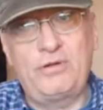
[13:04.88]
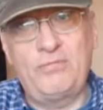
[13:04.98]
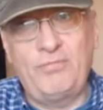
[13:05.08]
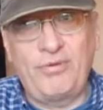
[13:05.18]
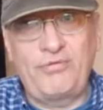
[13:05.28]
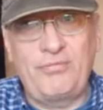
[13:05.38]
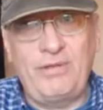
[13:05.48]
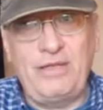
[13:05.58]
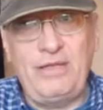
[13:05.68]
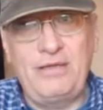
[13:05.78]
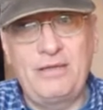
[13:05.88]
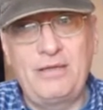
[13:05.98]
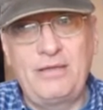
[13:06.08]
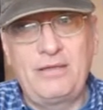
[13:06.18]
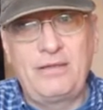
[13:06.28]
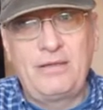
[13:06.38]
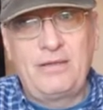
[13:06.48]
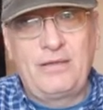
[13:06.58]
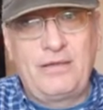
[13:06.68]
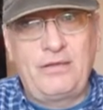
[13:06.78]
and possibly
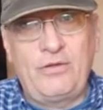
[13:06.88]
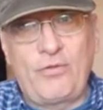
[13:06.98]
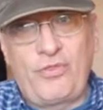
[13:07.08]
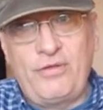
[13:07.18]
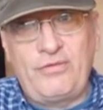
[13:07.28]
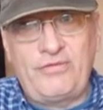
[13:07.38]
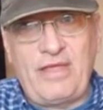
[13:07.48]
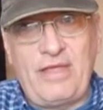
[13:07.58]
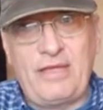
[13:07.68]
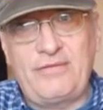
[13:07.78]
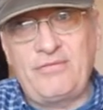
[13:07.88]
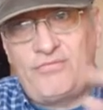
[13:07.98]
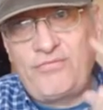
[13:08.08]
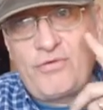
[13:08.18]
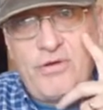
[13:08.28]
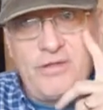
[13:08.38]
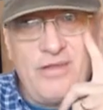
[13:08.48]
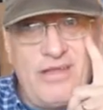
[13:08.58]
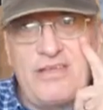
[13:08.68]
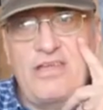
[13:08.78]
the odd Thursday and some
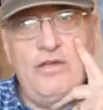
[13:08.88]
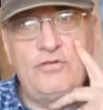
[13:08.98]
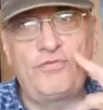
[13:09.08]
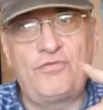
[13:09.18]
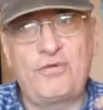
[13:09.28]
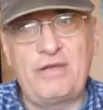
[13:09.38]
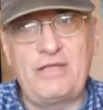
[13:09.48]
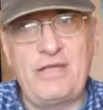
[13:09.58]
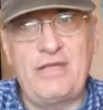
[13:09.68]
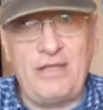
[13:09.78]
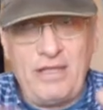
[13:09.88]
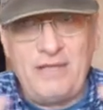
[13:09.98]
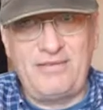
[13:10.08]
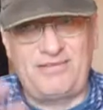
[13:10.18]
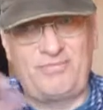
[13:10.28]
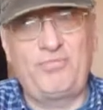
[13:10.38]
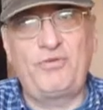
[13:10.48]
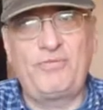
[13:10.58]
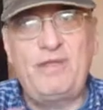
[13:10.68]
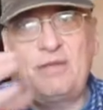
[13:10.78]
Friday, an occasional Friday, it
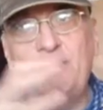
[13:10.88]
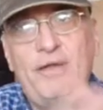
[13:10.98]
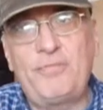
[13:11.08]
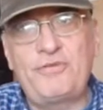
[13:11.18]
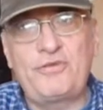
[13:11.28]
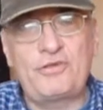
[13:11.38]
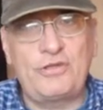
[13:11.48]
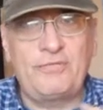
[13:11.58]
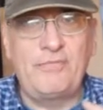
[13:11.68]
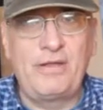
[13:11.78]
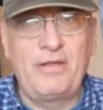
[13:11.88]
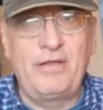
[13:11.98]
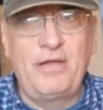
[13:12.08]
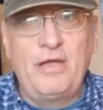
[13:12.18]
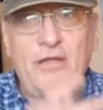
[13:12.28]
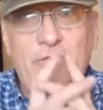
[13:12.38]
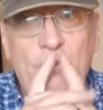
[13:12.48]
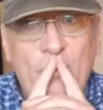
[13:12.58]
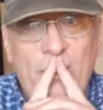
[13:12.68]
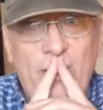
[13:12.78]
puts me in a better position to be
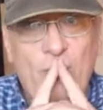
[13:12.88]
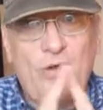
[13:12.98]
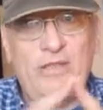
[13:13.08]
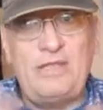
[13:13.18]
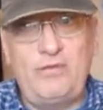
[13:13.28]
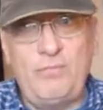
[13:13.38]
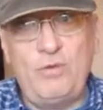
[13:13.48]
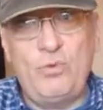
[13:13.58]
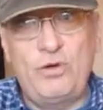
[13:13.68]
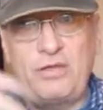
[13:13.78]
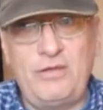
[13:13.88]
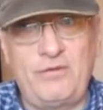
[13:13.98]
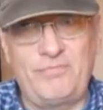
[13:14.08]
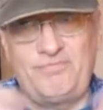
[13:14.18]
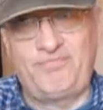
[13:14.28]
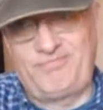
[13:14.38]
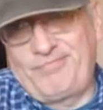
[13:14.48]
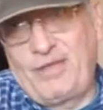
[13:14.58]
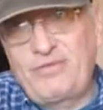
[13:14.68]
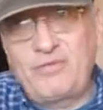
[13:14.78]
working what I need to be working on.
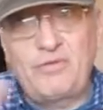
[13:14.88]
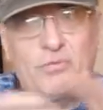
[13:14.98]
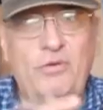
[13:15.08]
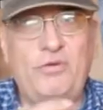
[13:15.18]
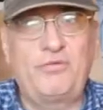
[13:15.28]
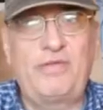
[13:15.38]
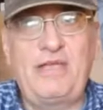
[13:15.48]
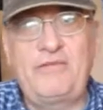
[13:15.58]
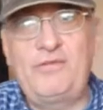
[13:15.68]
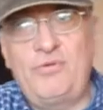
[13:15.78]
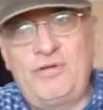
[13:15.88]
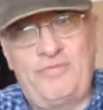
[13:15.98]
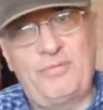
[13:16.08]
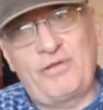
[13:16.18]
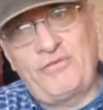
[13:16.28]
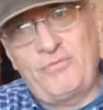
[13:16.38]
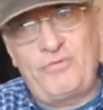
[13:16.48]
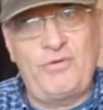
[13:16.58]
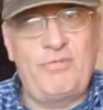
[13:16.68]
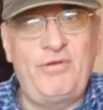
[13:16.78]
So as work also gets in the way, I find myself
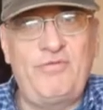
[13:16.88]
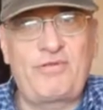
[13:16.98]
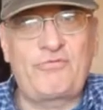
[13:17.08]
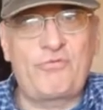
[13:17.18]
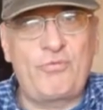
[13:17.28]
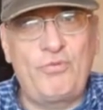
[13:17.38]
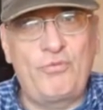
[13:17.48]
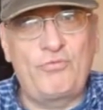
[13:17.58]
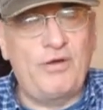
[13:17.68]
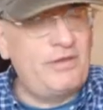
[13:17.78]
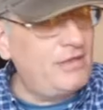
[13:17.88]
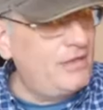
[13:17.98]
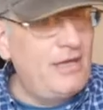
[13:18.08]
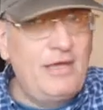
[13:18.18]
doing a bit of extra report writing